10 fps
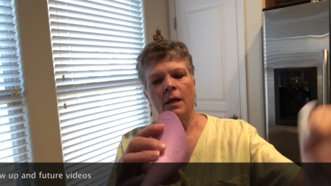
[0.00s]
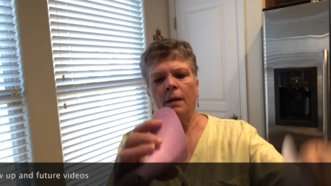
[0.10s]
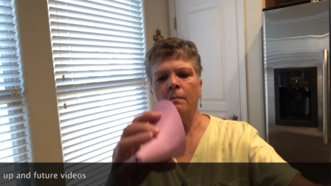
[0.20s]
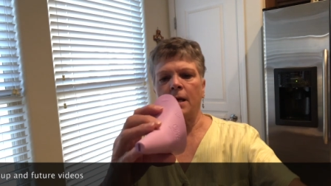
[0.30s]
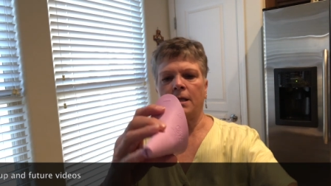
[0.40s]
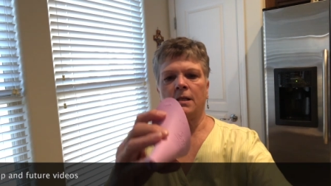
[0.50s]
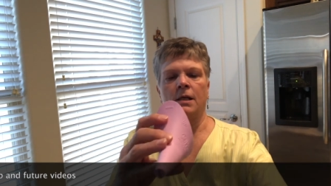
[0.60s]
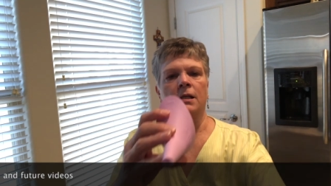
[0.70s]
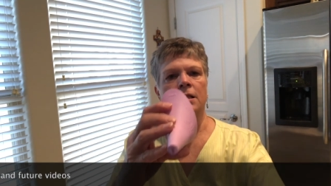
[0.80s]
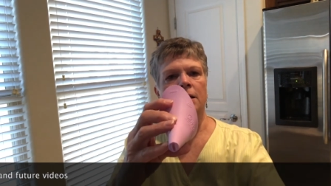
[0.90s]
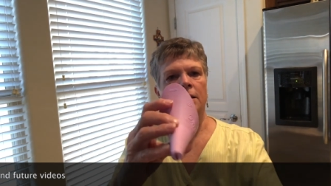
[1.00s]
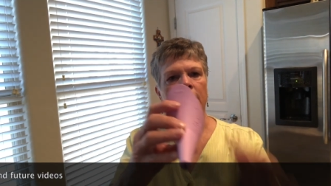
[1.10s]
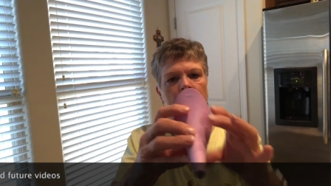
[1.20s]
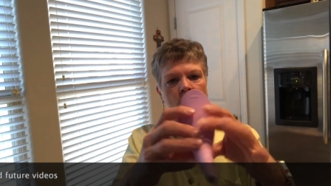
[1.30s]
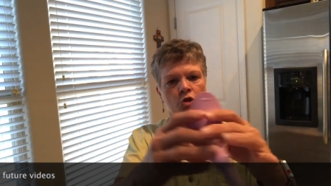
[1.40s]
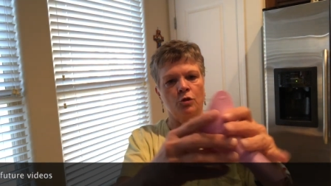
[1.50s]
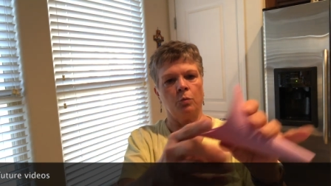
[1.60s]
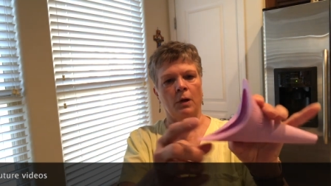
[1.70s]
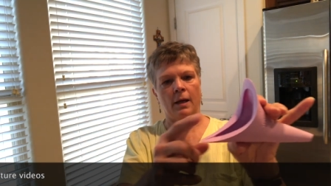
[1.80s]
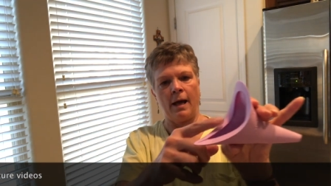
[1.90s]
it makes sense that you'd
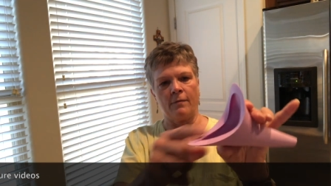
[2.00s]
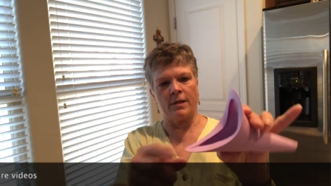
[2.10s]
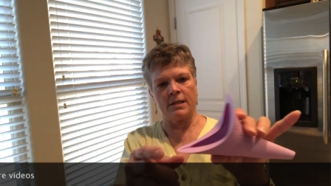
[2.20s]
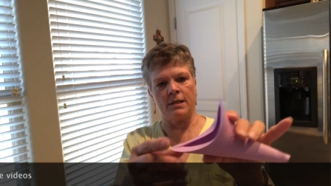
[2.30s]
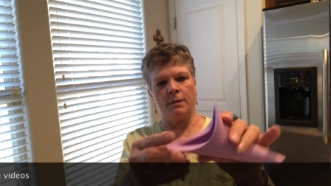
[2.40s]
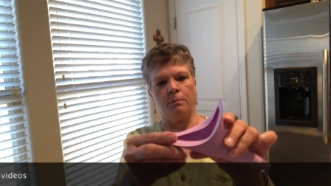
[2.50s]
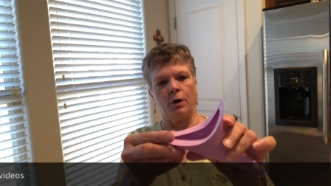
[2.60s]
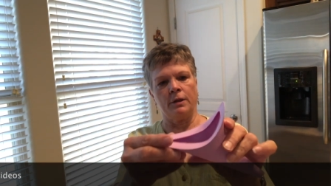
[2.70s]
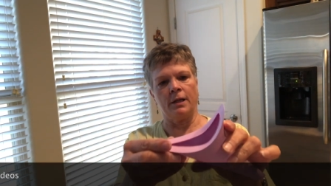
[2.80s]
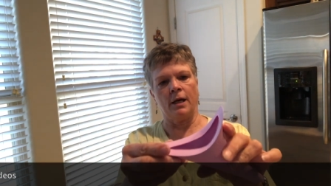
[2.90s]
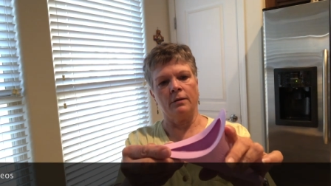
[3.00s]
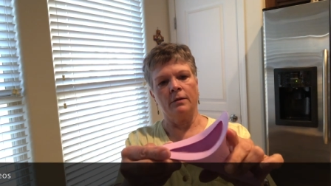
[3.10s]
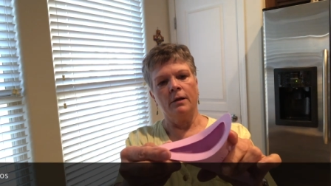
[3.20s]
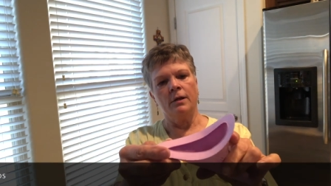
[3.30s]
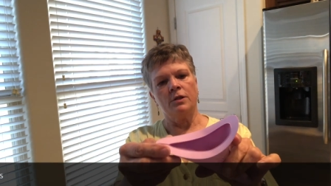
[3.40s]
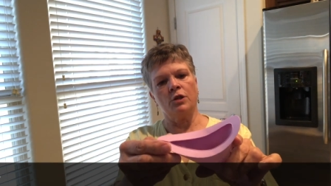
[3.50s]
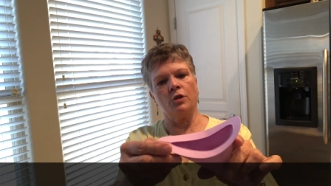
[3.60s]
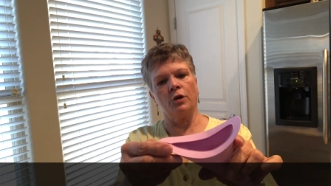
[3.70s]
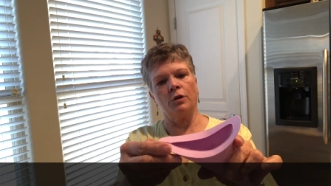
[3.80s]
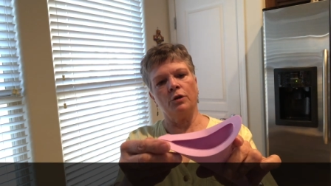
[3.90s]
wanna have this deep part down. So
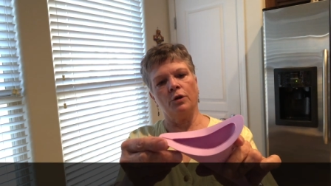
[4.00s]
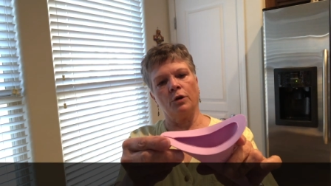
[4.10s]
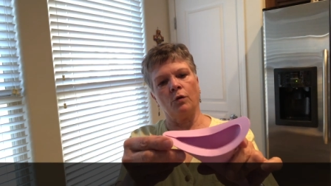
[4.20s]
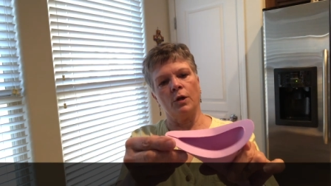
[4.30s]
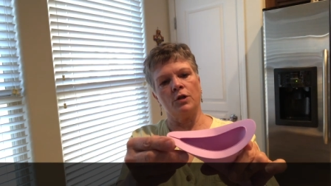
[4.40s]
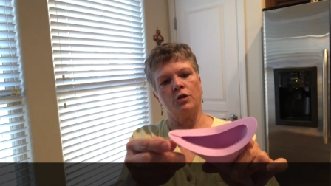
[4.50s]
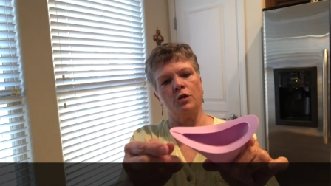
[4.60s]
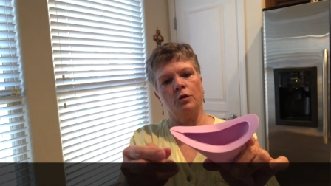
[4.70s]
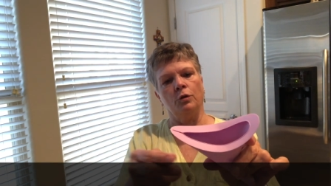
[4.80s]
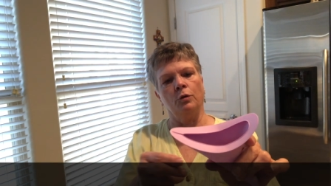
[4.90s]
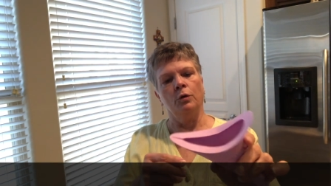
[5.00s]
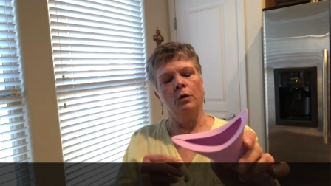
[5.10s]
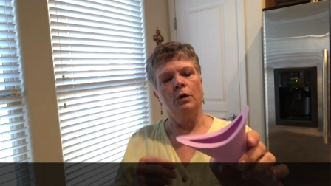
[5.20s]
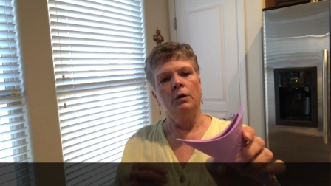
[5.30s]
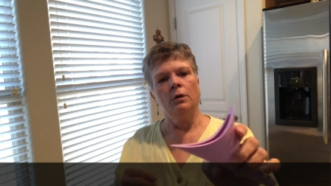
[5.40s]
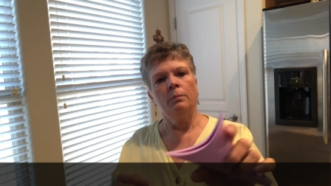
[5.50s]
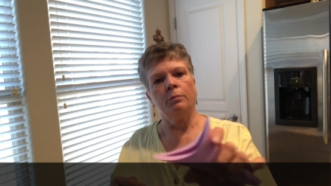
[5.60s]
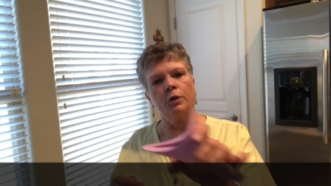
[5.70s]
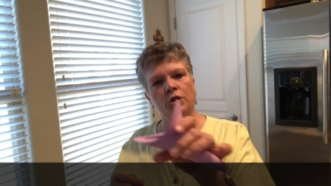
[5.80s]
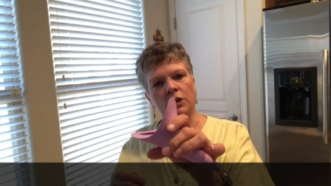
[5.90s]
you're going to
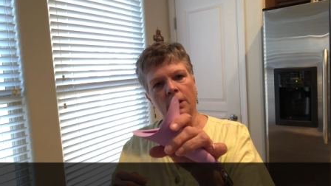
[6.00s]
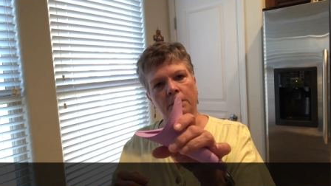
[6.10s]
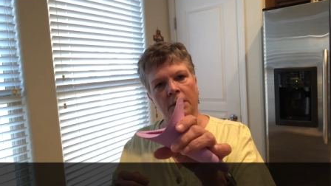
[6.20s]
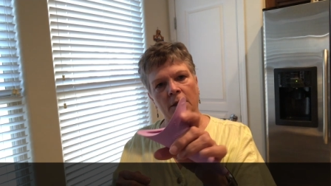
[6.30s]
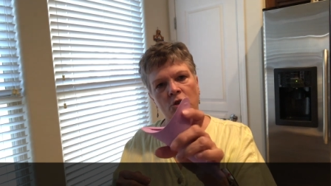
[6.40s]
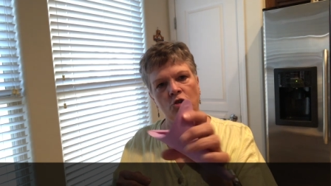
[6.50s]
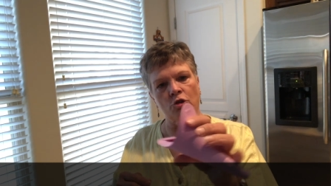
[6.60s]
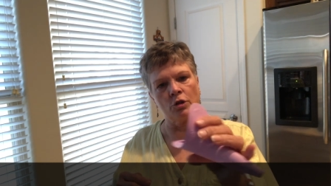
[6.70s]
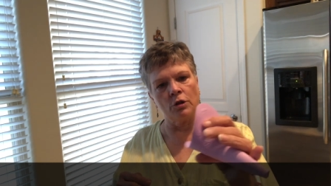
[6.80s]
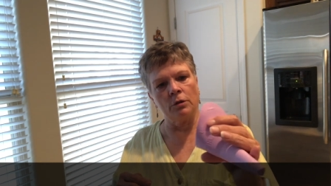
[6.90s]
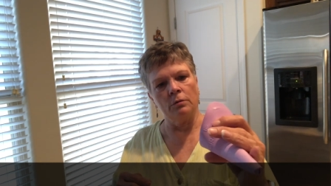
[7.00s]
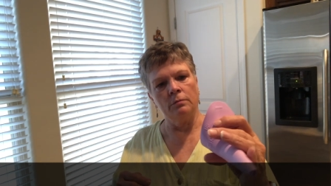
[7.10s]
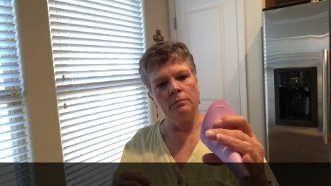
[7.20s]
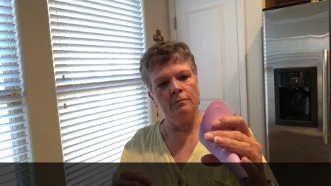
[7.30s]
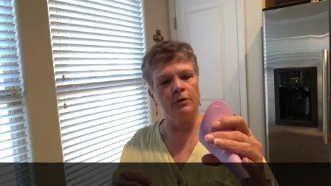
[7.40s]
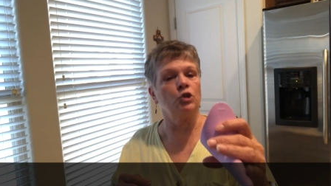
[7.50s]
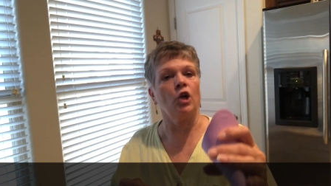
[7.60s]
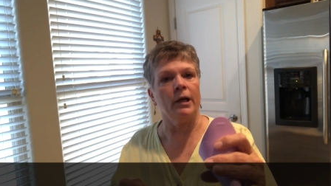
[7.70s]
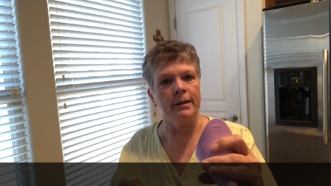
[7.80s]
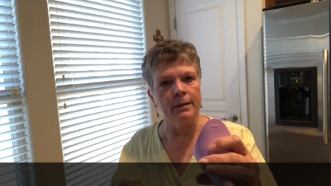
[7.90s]
push it up against your
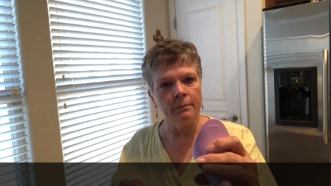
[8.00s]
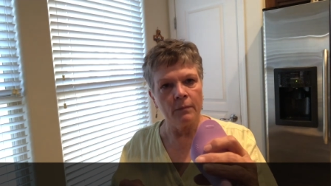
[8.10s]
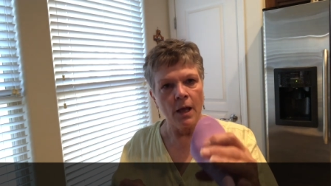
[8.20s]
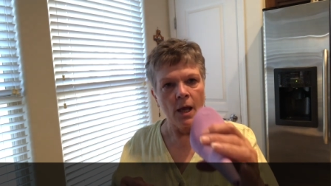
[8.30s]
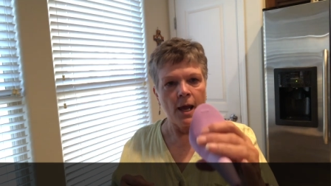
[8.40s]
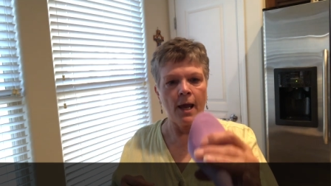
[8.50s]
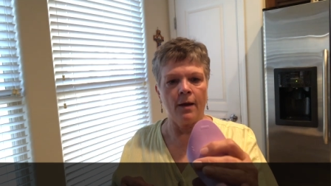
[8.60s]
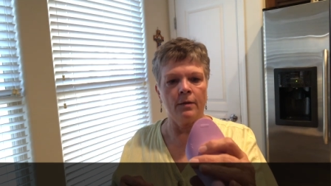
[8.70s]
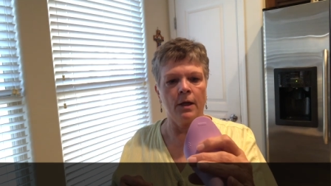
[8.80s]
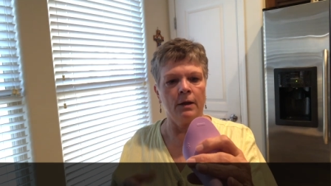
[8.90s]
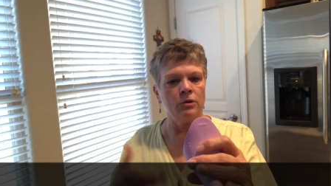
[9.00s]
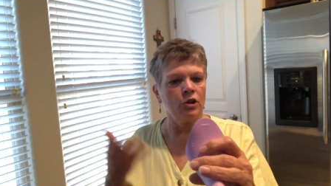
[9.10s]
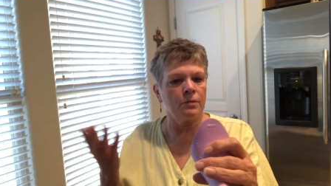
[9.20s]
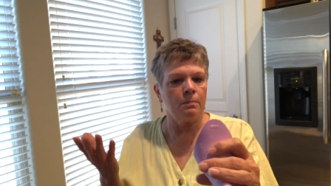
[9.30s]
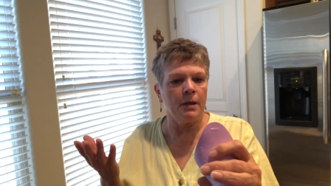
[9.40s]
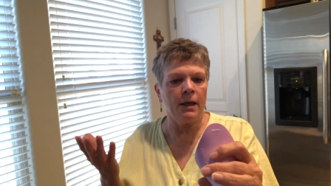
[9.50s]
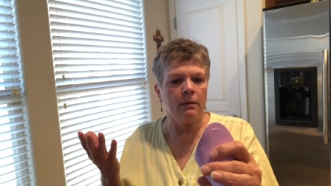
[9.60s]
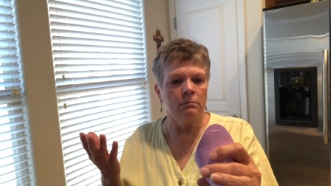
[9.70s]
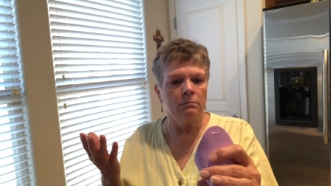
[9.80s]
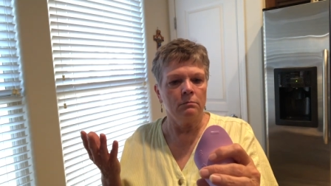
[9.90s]
vagina and then just pee.